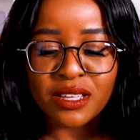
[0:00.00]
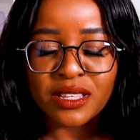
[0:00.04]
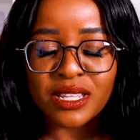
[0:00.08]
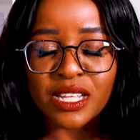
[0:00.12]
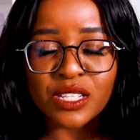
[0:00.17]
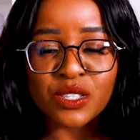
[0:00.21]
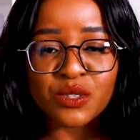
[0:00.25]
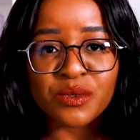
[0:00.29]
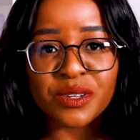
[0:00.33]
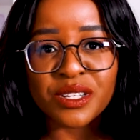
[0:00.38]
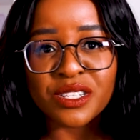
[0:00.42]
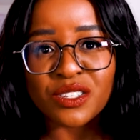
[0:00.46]

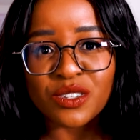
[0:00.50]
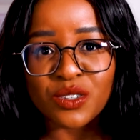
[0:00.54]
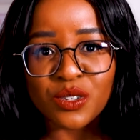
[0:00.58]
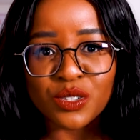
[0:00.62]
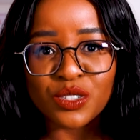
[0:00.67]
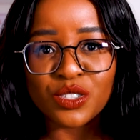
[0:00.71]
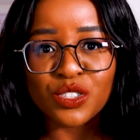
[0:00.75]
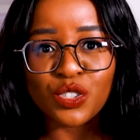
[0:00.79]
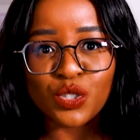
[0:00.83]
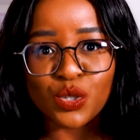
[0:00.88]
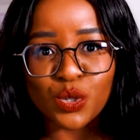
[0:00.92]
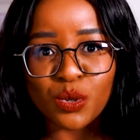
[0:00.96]
That's why it's
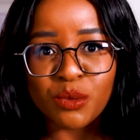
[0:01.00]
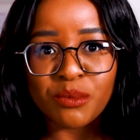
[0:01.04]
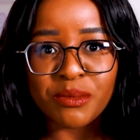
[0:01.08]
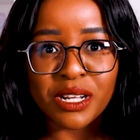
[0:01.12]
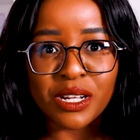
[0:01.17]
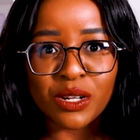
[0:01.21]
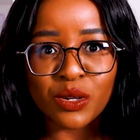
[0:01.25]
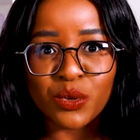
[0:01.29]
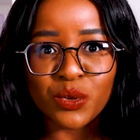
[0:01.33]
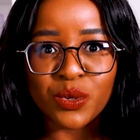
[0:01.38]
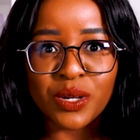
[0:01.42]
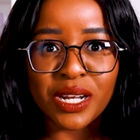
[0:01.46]
called Jo
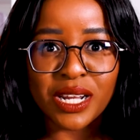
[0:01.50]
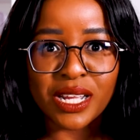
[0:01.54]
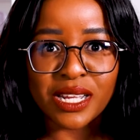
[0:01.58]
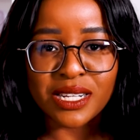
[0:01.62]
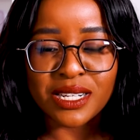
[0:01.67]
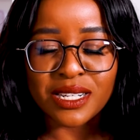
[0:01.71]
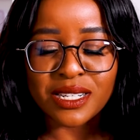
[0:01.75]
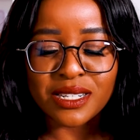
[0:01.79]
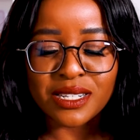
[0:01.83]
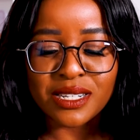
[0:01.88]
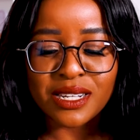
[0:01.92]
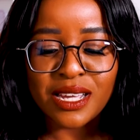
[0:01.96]
Malone
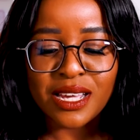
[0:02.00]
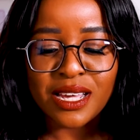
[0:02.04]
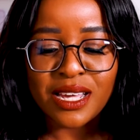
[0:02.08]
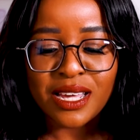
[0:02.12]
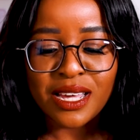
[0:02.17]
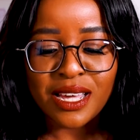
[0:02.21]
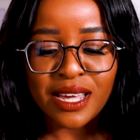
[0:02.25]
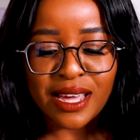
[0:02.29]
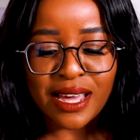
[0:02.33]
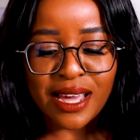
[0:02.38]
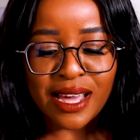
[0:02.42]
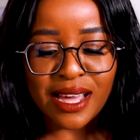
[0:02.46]
London,
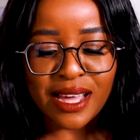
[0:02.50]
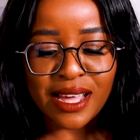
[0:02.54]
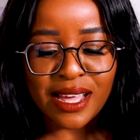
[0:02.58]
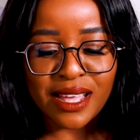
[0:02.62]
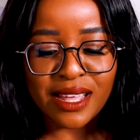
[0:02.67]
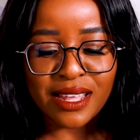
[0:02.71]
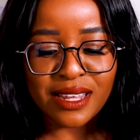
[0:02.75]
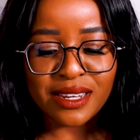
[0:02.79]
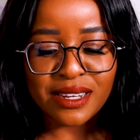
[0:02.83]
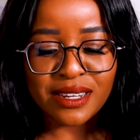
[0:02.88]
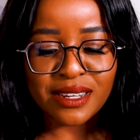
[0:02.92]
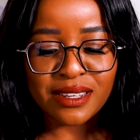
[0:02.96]

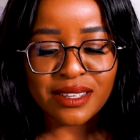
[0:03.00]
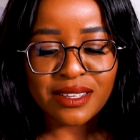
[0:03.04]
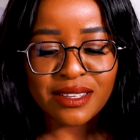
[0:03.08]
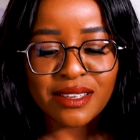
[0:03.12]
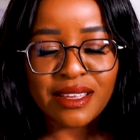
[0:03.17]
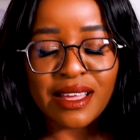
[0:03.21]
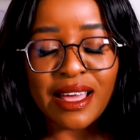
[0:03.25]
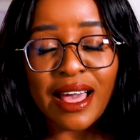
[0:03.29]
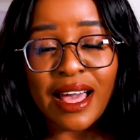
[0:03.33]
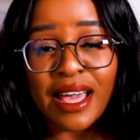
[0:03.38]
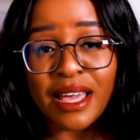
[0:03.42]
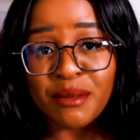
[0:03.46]
and
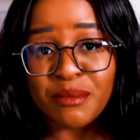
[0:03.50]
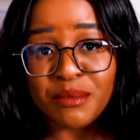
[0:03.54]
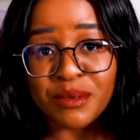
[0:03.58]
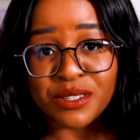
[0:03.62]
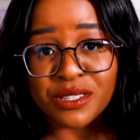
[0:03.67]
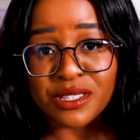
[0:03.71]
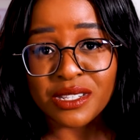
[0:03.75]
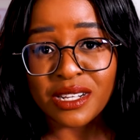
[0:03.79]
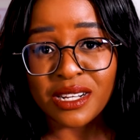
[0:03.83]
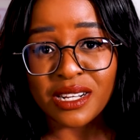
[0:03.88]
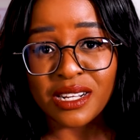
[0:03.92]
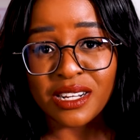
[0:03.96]
I
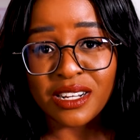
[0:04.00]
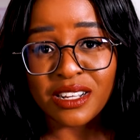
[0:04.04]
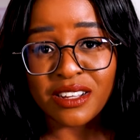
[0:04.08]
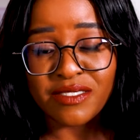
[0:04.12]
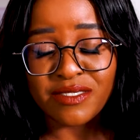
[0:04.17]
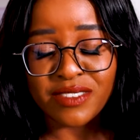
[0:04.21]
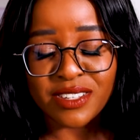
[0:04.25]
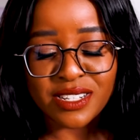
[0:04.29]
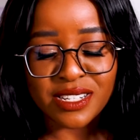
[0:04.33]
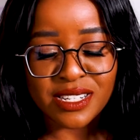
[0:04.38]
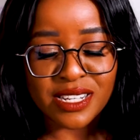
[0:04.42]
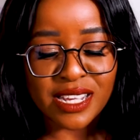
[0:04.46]
personally
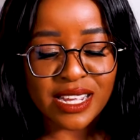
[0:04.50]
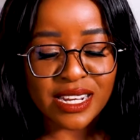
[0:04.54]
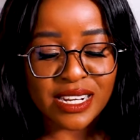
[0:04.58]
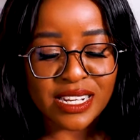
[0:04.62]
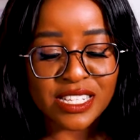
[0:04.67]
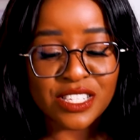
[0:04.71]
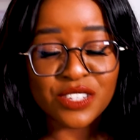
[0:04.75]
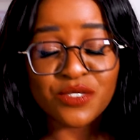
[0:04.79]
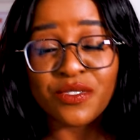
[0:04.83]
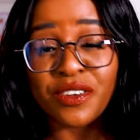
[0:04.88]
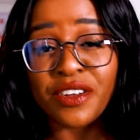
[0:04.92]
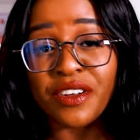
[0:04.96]
love it, and
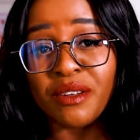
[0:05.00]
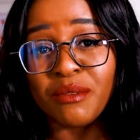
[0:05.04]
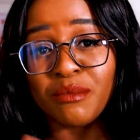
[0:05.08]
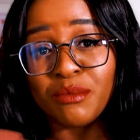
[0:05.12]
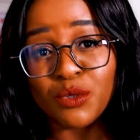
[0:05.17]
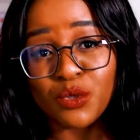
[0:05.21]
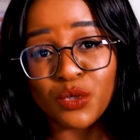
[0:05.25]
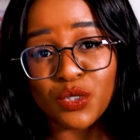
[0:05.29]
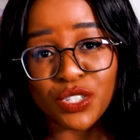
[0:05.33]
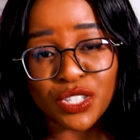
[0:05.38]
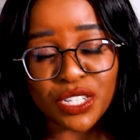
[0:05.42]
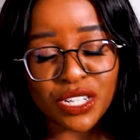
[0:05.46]
it's very
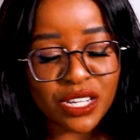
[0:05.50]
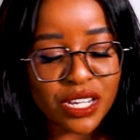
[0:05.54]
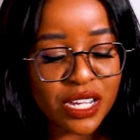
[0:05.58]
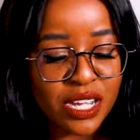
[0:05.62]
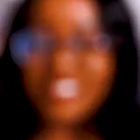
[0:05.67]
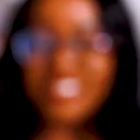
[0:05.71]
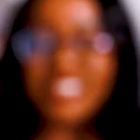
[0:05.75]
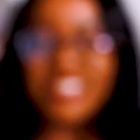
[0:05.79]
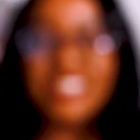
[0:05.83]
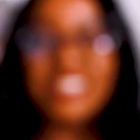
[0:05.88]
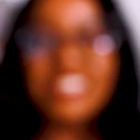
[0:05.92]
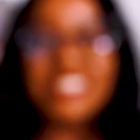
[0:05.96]
bougie.
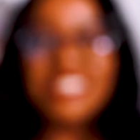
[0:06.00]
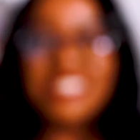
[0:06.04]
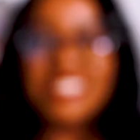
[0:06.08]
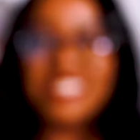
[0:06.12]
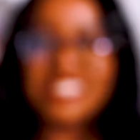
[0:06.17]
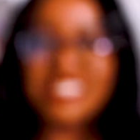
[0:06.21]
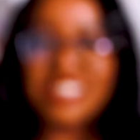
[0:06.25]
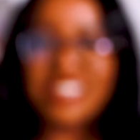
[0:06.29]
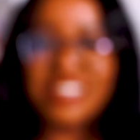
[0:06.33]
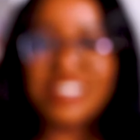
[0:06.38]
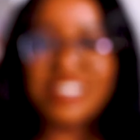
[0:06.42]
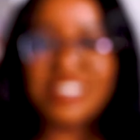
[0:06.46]
It
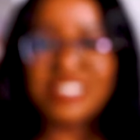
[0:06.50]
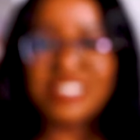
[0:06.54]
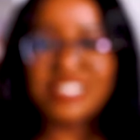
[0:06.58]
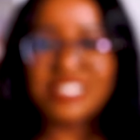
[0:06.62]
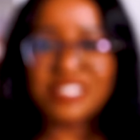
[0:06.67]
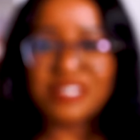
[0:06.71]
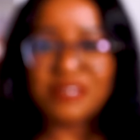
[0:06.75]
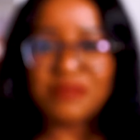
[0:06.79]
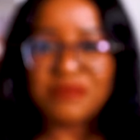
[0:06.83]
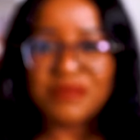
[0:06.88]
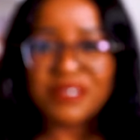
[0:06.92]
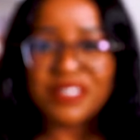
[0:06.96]
is
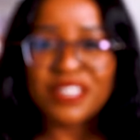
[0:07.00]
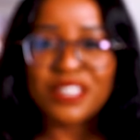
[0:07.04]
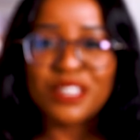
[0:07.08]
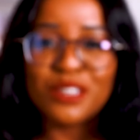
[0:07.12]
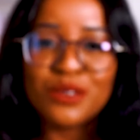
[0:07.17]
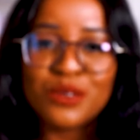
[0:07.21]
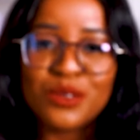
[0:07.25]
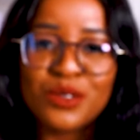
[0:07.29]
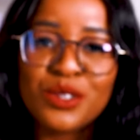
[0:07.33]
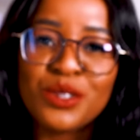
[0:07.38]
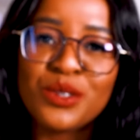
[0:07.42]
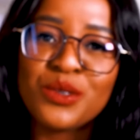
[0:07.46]
something
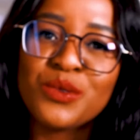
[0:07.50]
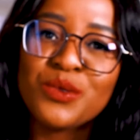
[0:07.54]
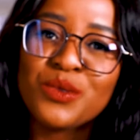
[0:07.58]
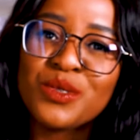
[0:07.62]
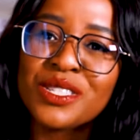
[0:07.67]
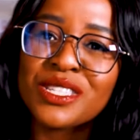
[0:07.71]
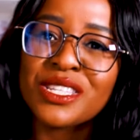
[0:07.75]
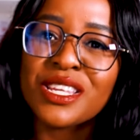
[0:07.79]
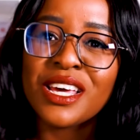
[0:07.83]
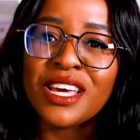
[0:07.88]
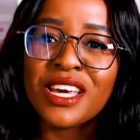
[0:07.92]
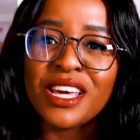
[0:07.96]
you'd
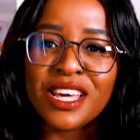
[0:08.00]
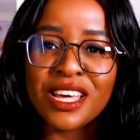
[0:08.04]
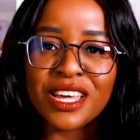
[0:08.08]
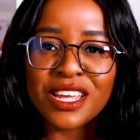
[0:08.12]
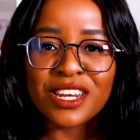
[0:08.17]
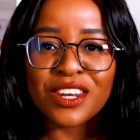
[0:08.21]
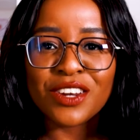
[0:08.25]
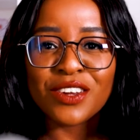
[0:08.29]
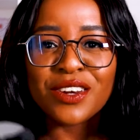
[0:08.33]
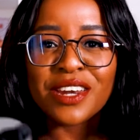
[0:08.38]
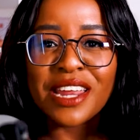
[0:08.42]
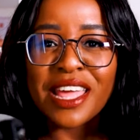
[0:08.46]
use
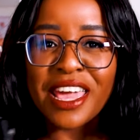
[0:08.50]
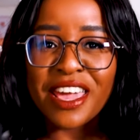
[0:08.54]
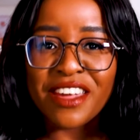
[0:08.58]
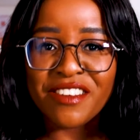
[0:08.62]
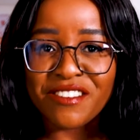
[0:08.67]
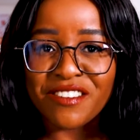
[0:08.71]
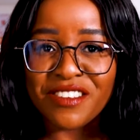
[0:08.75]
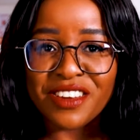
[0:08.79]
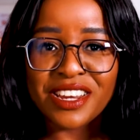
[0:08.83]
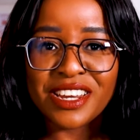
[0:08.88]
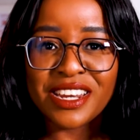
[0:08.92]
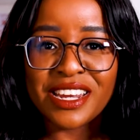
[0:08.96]
not
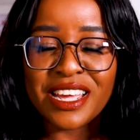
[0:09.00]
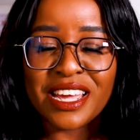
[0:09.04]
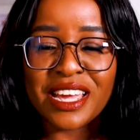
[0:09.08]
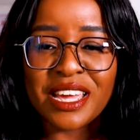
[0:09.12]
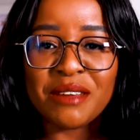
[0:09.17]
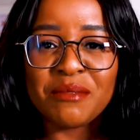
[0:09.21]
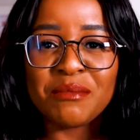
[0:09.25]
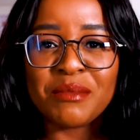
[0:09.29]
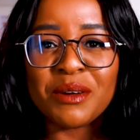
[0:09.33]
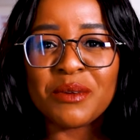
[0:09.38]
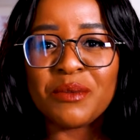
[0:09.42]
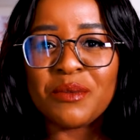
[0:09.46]
every
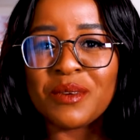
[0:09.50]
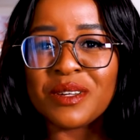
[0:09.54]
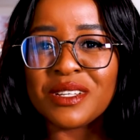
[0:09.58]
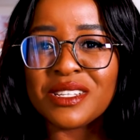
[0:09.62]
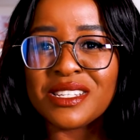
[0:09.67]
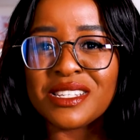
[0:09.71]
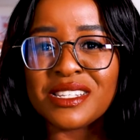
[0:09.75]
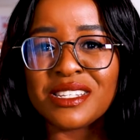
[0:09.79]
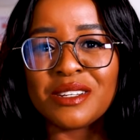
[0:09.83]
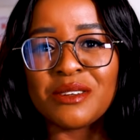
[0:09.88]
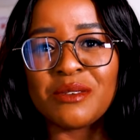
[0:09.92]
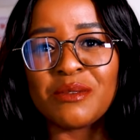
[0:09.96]
day, but
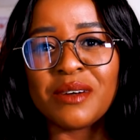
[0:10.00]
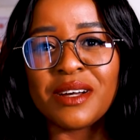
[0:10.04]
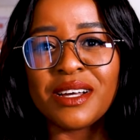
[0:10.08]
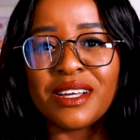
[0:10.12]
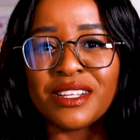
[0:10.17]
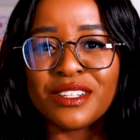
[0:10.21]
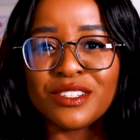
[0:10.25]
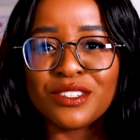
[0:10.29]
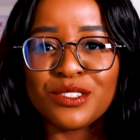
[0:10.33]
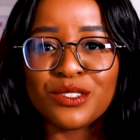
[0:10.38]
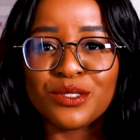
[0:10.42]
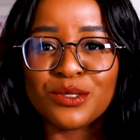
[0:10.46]
once in a
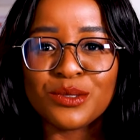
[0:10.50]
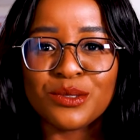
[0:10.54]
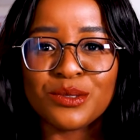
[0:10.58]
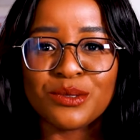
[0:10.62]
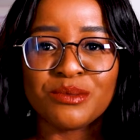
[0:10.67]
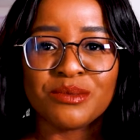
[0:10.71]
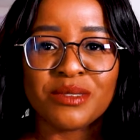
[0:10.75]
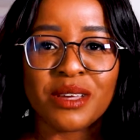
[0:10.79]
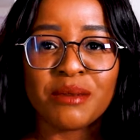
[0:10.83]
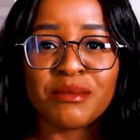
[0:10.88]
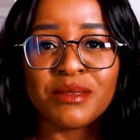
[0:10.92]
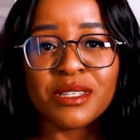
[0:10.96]
while to,
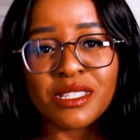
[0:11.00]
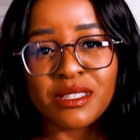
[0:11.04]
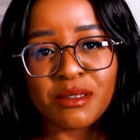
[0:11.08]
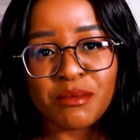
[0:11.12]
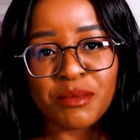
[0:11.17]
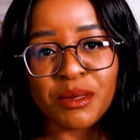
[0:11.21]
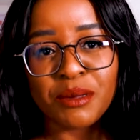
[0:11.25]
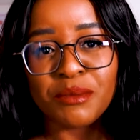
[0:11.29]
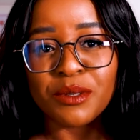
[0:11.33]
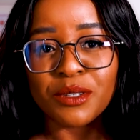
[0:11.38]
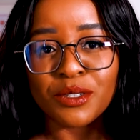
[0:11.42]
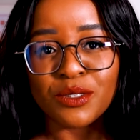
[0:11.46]
I mean, some
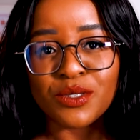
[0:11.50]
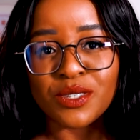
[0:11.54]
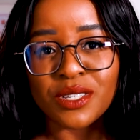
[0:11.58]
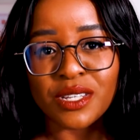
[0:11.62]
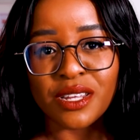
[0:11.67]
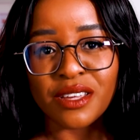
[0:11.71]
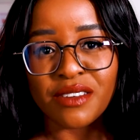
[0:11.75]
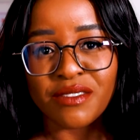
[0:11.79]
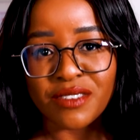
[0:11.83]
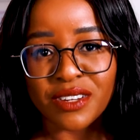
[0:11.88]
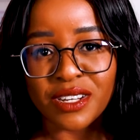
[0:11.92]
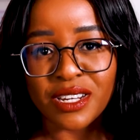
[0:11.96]
people use
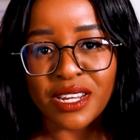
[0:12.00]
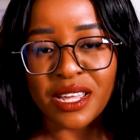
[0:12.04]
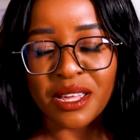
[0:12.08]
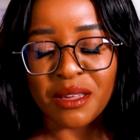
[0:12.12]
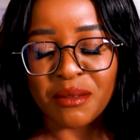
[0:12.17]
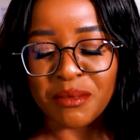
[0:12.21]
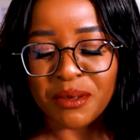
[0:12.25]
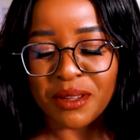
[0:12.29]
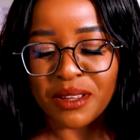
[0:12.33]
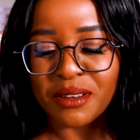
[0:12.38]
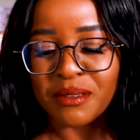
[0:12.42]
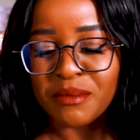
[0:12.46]
it every
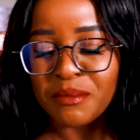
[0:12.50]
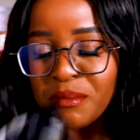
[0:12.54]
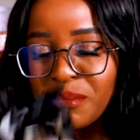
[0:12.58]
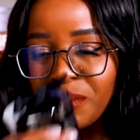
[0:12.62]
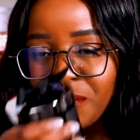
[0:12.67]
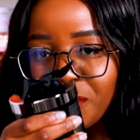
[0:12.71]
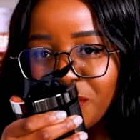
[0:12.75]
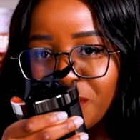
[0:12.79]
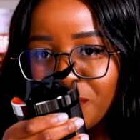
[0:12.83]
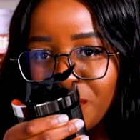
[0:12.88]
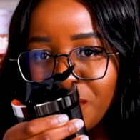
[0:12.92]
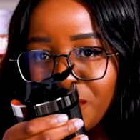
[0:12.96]
day, but
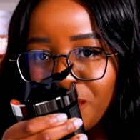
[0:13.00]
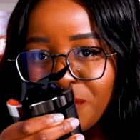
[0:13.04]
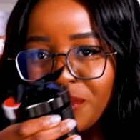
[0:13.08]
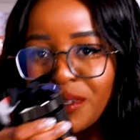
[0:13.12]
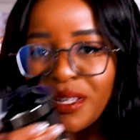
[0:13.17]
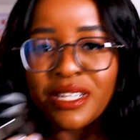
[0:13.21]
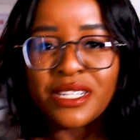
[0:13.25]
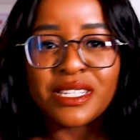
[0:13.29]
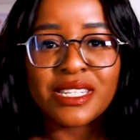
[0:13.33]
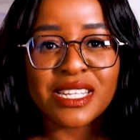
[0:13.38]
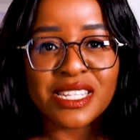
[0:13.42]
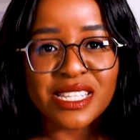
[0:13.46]

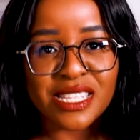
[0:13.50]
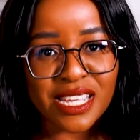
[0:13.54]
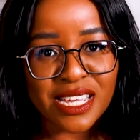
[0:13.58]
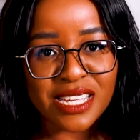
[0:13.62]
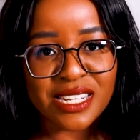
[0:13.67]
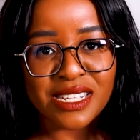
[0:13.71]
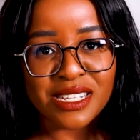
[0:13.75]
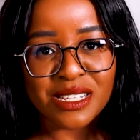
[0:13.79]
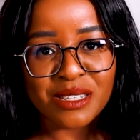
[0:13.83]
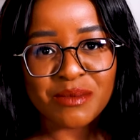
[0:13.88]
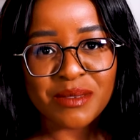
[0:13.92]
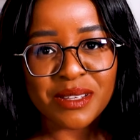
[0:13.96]
it does
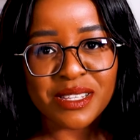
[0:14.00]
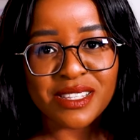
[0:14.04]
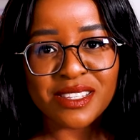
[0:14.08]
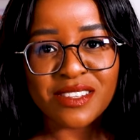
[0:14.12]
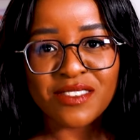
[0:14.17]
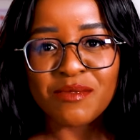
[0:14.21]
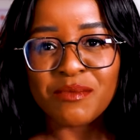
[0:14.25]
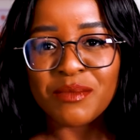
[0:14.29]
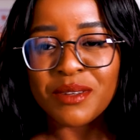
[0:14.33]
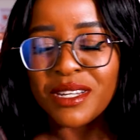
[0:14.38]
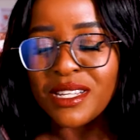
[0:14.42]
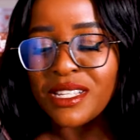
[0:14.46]
get
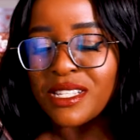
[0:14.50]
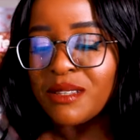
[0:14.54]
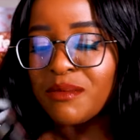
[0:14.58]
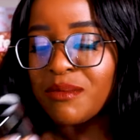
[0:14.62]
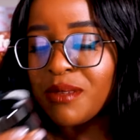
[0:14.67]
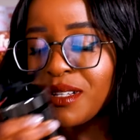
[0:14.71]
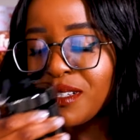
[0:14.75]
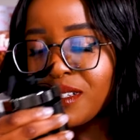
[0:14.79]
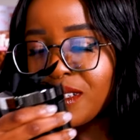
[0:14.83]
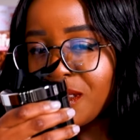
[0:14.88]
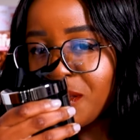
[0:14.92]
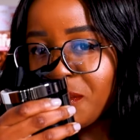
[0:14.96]
expensive, but it
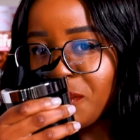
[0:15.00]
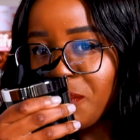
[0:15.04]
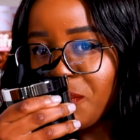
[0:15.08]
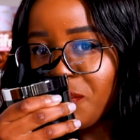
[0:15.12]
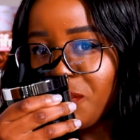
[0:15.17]
smells